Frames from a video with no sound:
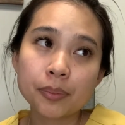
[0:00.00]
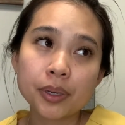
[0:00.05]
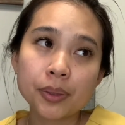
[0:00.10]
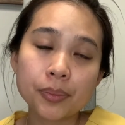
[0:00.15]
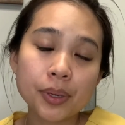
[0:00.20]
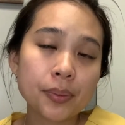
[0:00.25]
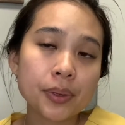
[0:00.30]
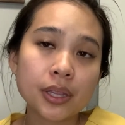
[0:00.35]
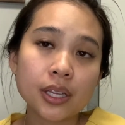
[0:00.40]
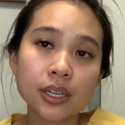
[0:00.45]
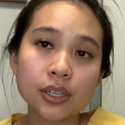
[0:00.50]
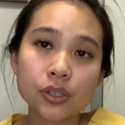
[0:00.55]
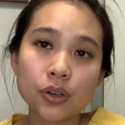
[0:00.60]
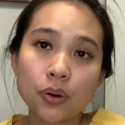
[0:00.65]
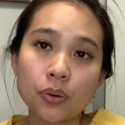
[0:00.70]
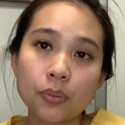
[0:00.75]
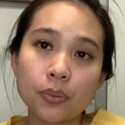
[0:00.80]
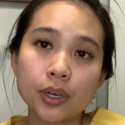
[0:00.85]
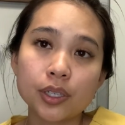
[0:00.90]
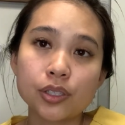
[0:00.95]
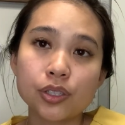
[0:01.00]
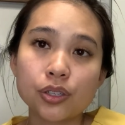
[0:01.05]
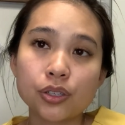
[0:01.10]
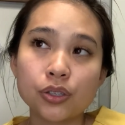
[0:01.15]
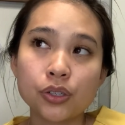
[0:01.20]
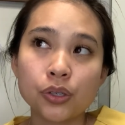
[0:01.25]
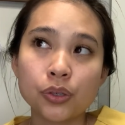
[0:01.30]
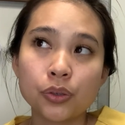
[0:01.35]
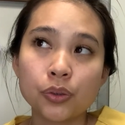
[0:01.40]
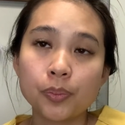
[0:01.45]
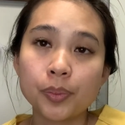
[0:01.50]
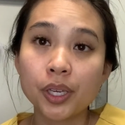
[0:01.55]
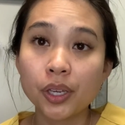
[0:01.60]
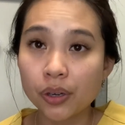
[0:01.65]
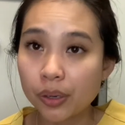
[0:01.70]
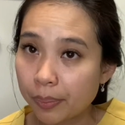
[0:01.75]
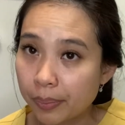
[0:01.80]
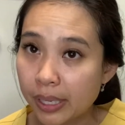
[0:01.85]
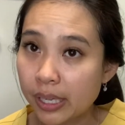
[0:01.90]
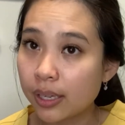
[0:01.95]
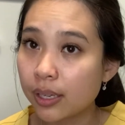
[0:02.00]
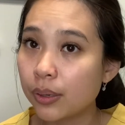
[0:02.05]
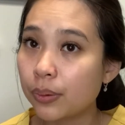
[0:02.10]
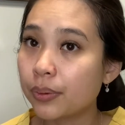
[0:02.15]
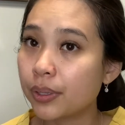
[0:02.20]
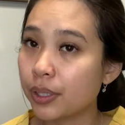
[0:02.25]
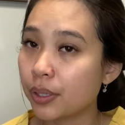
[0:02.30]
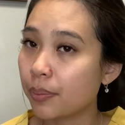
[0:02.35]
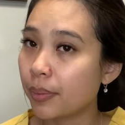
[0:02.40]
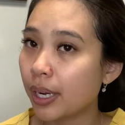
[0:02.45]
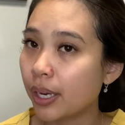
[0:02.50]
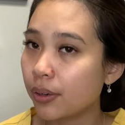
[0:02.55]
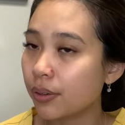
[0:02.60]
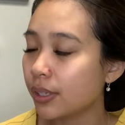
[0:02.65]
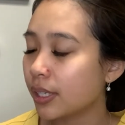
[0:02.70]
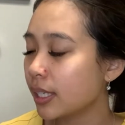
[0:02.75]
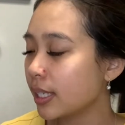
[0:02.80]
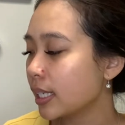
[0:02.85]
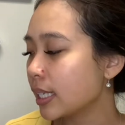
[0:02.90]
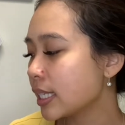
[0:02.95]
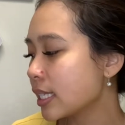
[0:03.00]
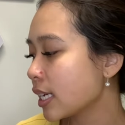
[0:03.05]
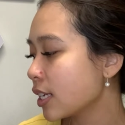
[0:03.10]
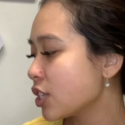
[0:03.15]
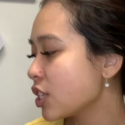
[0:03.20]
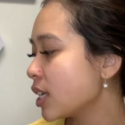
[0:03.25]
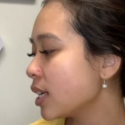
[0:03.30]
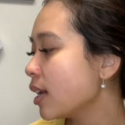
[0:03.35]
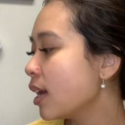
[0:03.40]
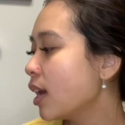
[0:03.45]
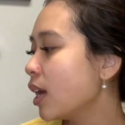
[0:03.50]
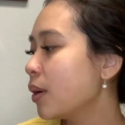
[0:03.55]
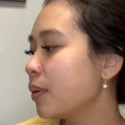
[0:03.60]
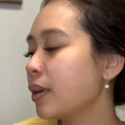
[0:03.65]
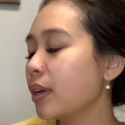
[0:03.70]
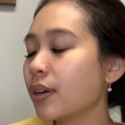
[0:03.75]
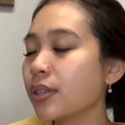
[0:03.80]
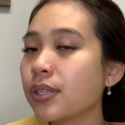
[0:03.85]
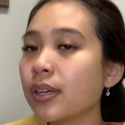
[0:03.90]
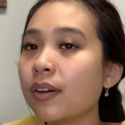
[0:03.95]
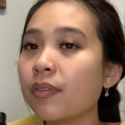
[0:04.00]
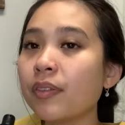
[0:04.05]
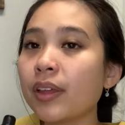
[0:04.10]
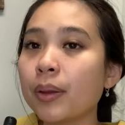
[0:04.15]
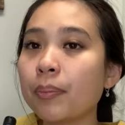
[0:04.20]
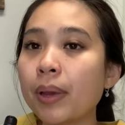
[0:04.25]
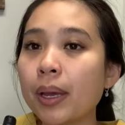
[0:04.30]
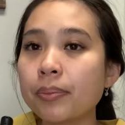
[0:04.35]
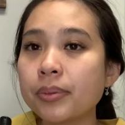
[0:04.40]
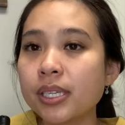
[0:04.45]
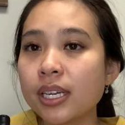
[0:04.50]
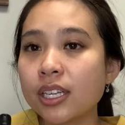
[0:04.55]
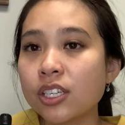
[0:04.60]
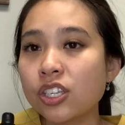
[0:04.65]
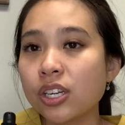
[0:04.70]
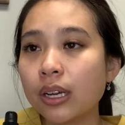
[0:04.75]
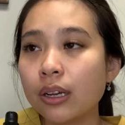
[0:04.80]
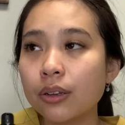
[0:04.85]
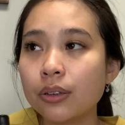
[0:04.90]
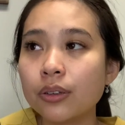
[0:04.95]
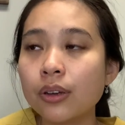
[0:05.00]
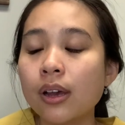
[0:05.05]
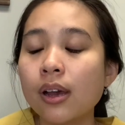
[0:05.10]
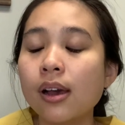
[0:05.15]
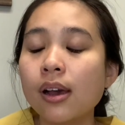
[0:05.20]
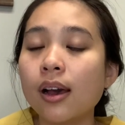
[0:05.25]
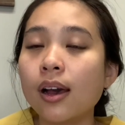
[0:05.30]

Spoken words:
but maybe they don't want to do PRP with their microneedling session, we also have like peptide gel.